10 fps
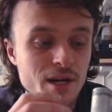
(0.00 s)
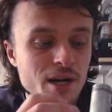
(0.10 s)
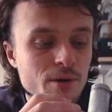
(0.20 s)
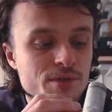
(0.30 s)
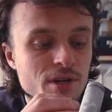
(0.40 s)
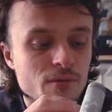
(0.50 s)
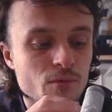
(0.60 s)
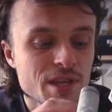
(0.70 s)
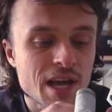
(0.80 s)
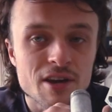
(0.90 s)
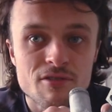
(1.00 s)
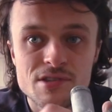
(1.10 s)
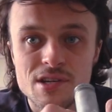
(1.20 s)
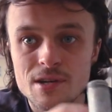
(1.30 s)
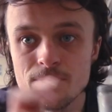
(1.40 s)
helps kind of with the
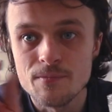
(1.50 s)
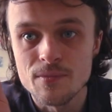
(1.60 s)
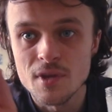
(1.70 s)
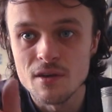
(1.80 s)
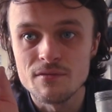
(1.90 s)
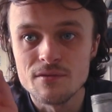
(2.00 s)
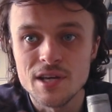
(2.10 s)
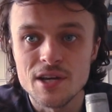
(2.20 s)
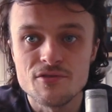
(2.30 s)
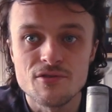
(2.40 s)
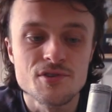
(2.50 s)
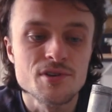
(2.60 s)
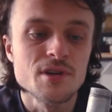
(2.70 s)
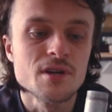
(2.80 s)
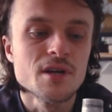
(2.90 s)
accuracy of the
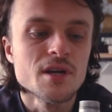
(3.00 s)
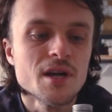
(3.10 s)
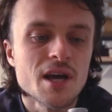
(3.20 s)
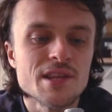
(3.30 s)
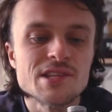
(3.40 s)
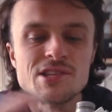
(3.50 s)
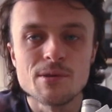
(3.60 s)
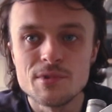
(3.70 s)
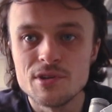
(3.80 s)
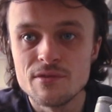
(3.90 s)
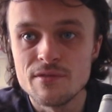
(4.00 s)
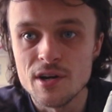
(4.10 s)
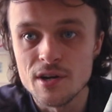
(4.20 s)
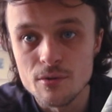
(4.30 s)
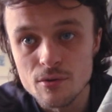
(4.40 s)
extrusion. And this is something you'll
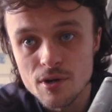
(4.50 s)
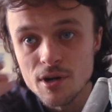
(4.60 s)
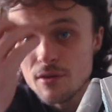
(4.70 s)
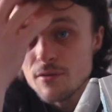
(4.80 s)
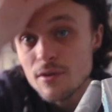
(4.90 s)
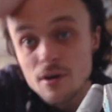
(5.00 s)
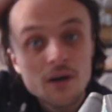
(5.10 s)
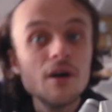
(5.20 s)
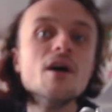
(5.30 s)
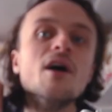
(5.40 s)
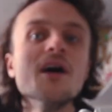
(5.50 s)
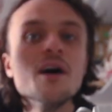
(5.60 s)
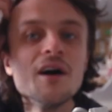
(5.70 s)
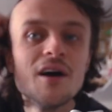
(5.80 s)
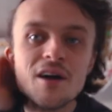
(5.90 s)
find on all kind of,
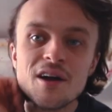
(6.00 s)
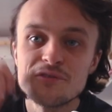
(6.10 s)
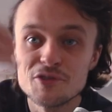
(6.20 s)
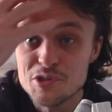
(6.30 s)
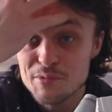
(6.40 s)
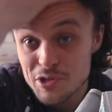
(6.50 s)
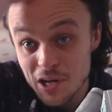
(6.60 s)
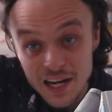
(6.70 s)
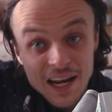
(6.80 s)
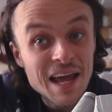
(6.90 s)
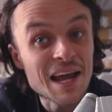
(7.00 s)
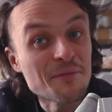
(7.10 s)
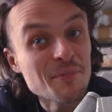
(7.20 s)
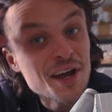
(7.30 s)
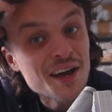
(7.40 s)
I've got so much like clay
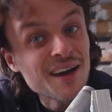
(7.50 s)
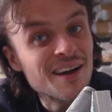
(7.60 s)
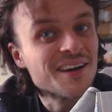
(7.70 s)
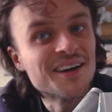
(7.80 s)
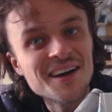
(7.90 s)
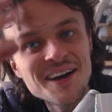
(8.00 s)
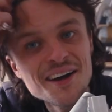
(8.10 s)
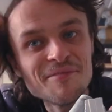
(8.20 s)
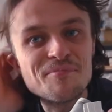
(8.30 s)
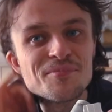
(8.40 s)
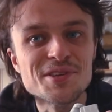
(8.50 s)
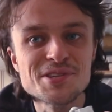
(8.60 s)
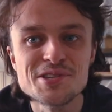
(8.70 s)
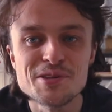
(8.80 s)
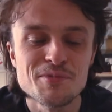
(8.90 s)
in my hair.
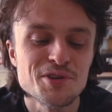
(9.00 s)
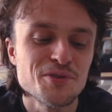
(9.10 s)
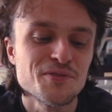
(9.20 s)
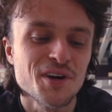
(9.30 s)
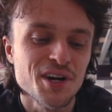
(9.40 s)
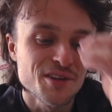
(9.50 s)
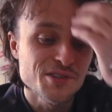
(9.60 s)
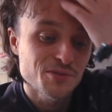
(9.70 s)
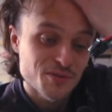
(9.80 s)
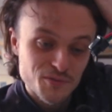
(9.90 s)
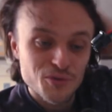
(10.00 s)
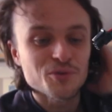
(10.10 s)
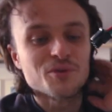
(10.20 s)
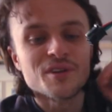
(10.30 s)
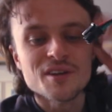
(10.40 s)
This is something you'll find on sort of all